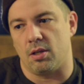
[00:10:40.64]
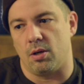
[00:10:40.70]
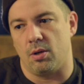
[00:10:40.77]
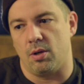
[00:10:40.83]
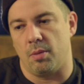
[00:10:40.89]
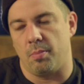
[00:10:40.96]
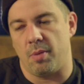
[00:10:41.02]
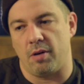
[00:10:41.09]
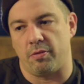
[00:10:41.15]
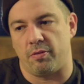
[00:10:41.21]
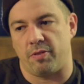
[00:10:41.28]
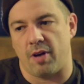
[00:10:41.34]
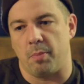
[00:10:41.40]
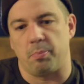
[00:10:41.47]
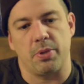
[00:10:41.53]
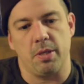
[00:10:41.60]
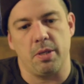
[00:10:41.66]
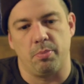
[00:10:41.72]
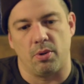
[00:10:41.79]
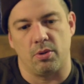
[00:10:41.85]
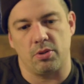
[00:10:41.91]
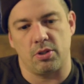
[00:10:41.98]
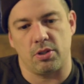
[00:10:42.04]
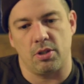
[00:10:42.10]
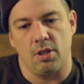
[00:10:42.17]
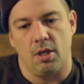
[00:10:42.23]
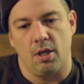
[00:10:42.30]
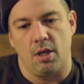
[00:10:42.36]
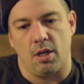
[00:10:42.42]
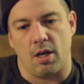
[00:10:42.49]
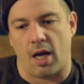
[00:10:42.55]
know, Melvin Van Peebles.
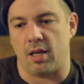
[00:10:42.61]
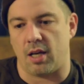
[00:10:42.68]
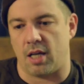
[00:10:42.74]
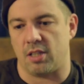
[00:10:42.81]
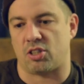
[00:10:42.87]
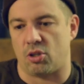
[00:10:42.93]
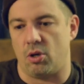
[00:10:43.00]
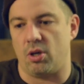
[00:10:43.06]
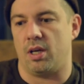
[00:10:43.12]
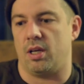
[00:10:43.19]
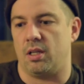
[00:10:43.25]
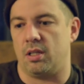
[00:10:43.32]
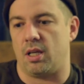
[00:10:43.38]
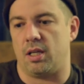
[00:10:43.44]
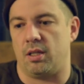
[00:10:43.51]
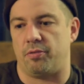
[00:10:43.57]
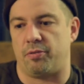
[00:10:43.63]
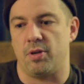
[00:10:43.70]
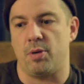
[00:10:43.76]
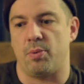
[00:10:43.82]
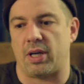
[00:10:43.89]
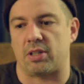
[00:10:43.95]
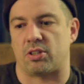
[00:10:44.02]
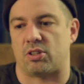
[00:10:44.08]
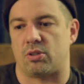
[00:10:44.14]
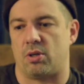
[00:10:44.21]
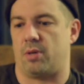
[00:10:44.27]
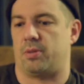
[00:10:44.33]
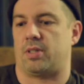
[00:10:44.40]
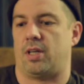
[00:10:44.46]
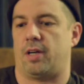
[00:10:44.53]
I saw it in the free record
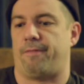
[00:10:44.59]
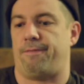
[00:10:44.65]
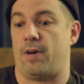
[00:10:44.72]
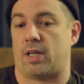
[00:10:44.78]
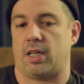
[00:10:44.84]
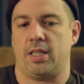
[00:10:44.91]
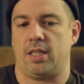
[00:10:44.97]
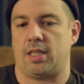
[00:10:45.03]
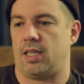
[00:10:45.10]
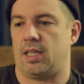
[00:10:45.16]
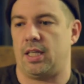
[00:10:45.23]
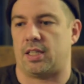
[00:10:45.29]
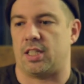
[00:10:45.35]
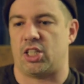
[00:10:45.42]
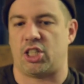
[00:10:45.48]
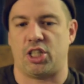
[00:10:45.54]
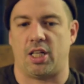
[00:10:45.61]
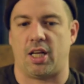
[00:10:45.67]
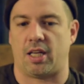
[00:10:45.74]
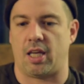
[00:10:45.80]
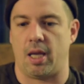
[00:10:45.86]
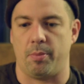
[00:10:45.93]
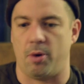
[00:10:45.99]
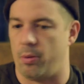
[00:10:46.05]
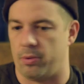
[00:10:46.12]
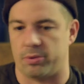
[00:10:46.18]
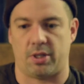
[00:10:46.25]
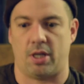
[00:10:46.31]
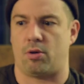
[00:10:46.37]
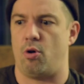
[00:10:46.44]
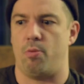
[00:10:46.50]
store. I was like, fuck, I need to get this shit. I came home. I
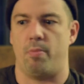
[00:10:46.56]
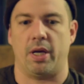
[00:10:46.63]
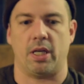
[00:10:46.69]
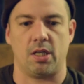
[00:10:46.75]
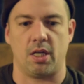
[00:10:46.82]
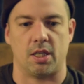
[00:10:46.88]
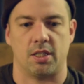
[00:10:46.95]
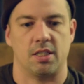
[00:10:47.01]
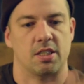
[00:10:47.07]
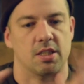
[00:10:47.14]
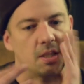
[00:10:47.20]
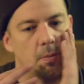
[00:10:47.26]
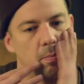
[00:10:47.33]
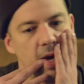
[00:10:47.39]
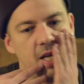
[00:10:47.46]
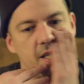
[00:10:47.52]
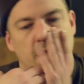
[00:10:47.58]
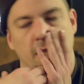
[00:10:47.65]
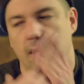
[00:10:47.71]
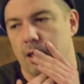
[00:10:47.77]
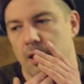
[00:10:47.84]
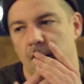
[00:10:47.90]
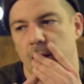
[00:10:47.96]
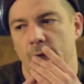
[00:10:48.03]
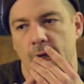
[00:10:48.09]
was like, oh my God, this is amazing.